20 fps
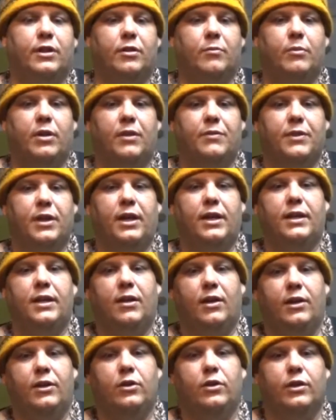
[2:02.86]
about that. Now,
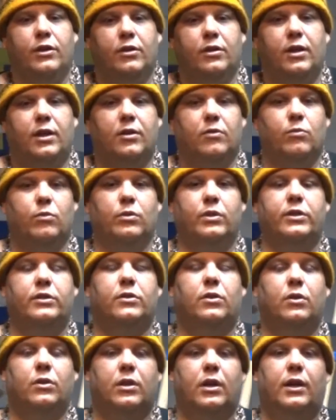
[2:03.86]
I know you're not a really
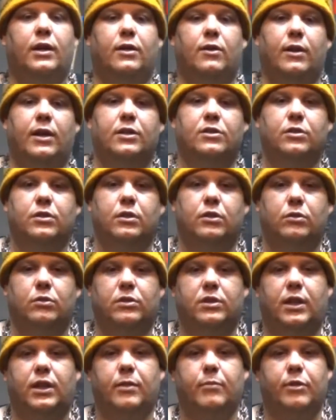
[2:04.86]
tall guy, you're actually a little
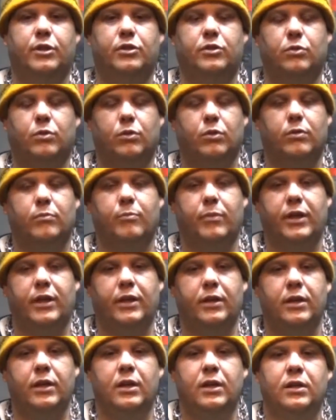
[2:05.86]
tiny bit shorter than
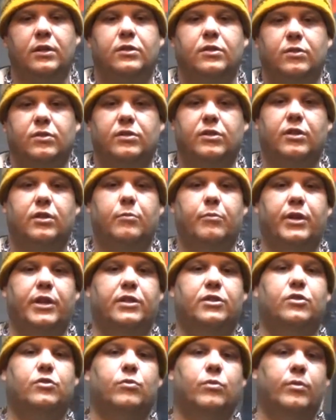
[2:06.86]
me, so it's going to be
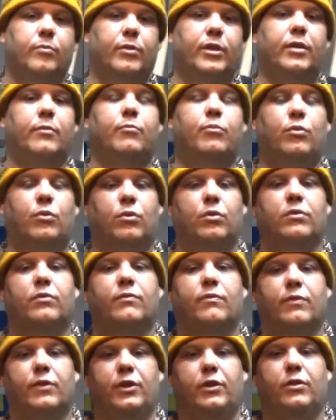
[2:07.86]
extremely important
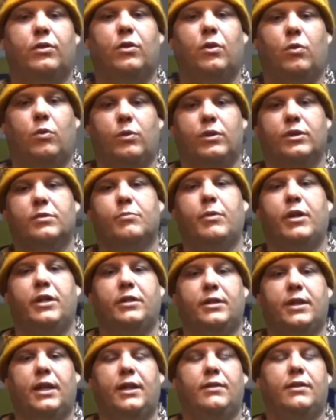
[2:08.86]
for you to always
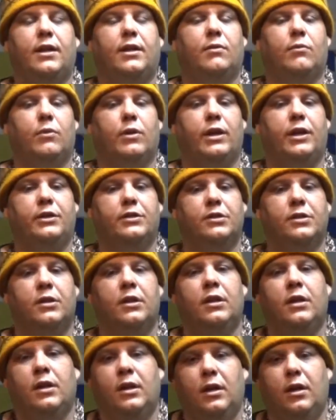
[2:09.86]
maintain that range.
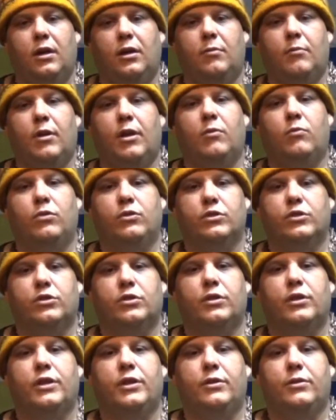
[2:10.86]
I will show
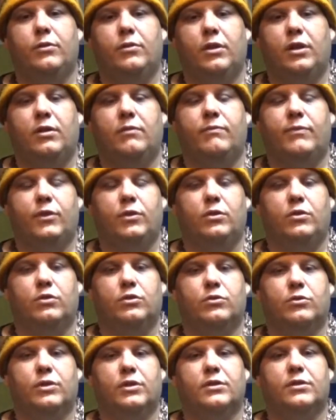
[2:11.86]
you a few little
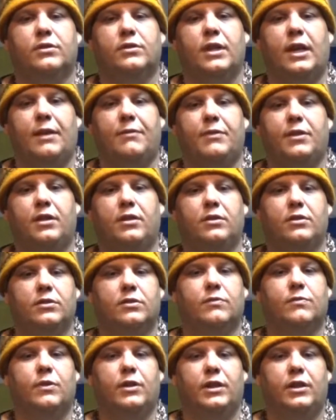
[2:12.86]
tricks at the end of
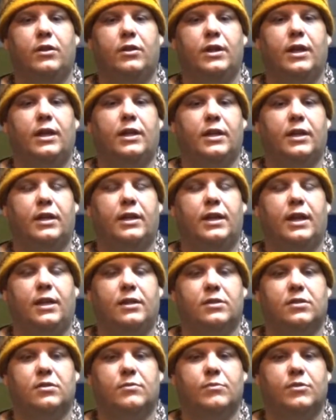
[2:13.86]
this video on how to get out of
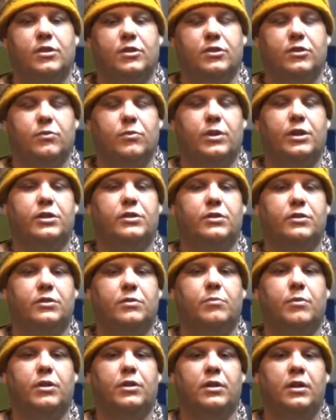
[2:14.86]
some situations,
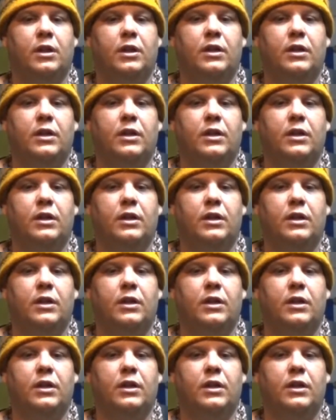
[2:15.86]
but